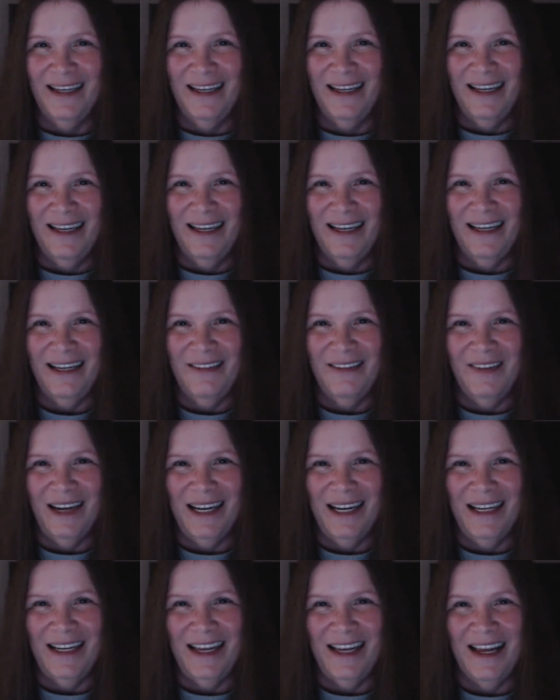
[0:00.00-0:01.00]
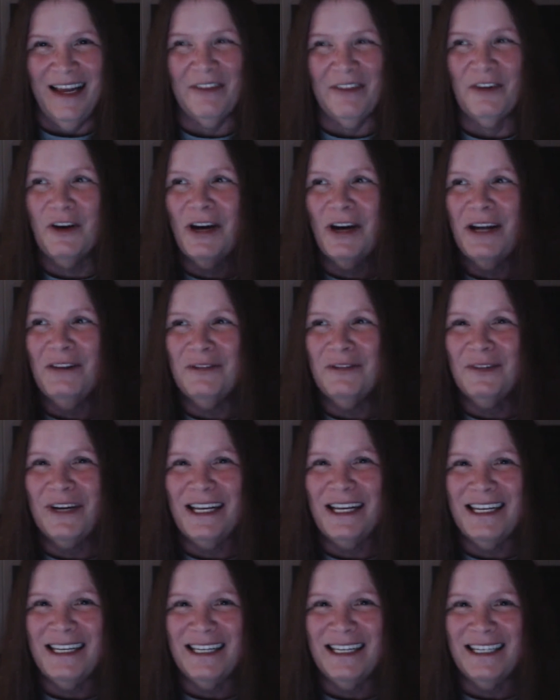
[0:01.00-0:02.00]
Anyway, have a grand
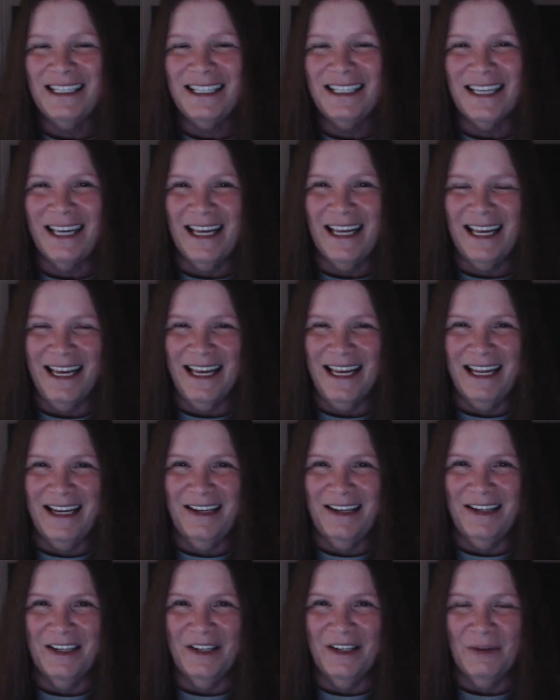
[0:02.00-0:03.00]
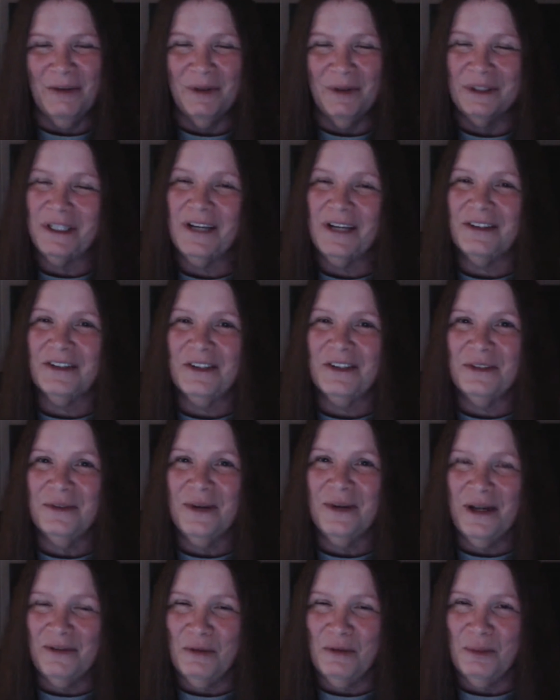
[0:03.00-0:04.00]
week and we'll talk to
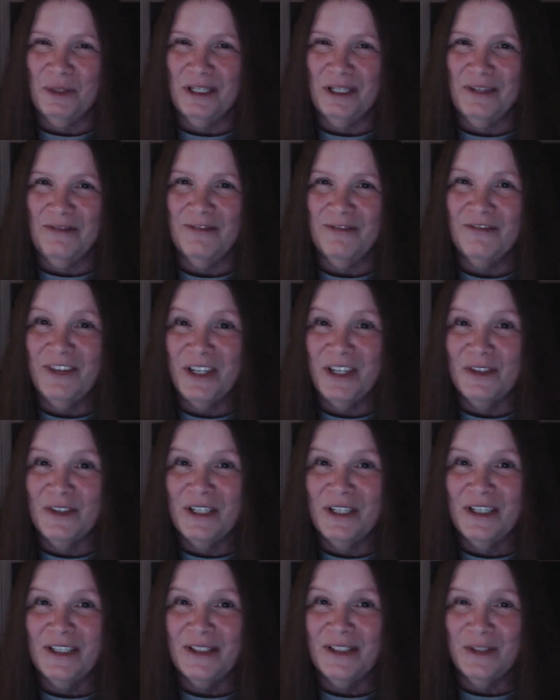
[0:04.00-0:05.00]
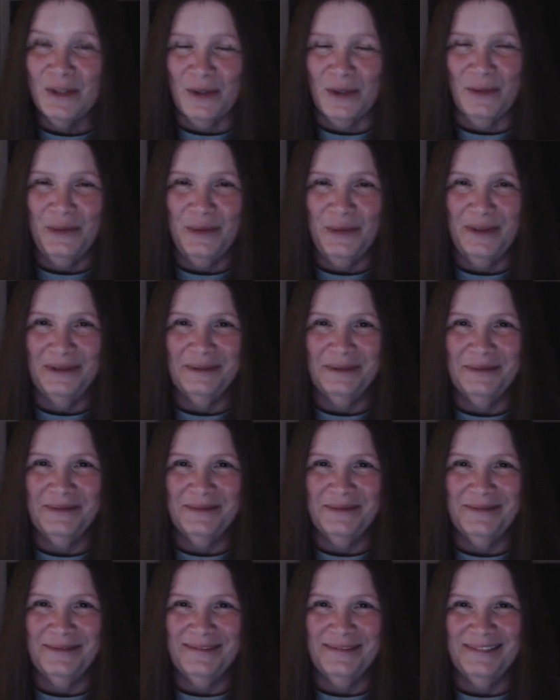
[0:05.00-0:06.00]
everybody very soon.
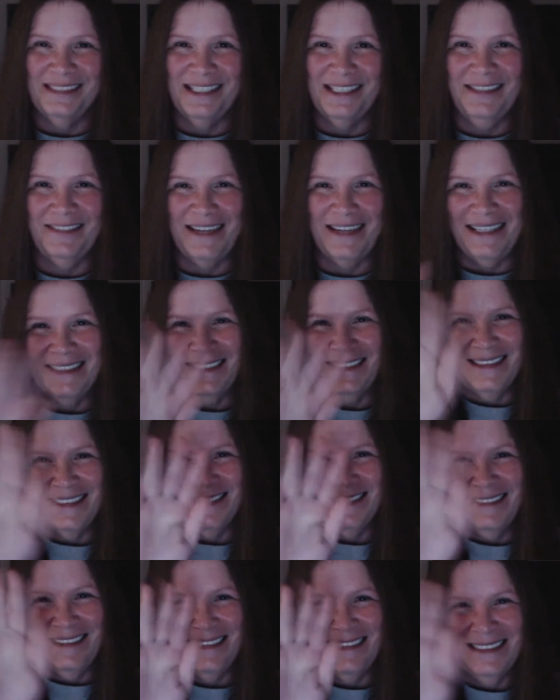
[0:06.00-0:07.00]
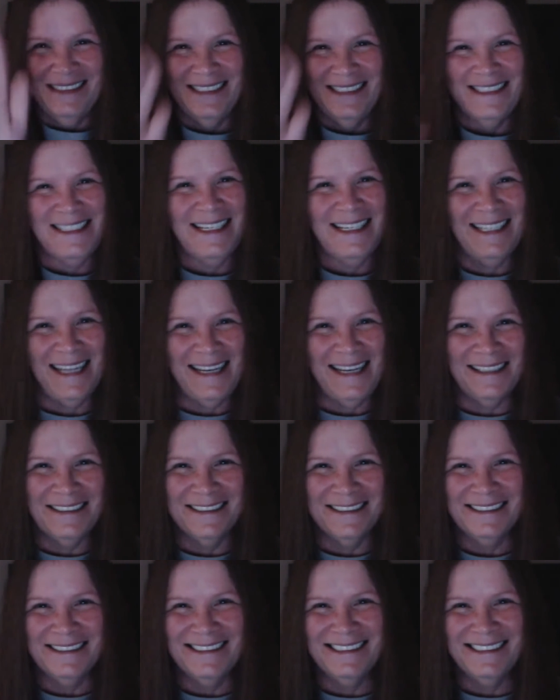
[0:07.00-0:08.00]
Anyway, see you later.
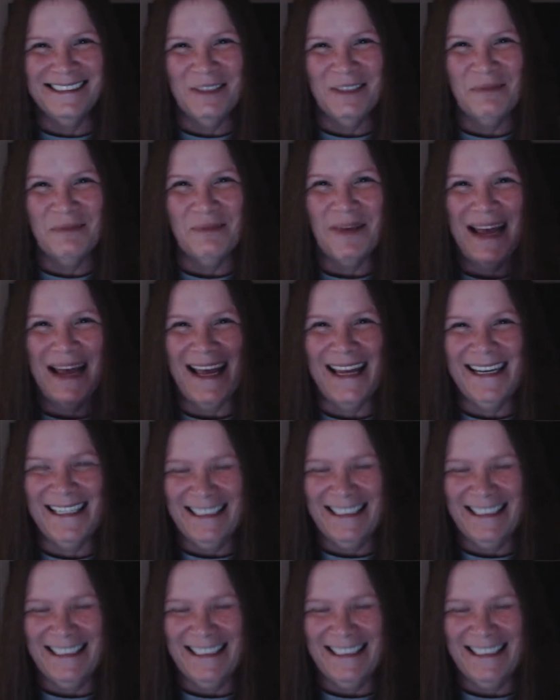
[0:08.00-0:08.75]
Bye.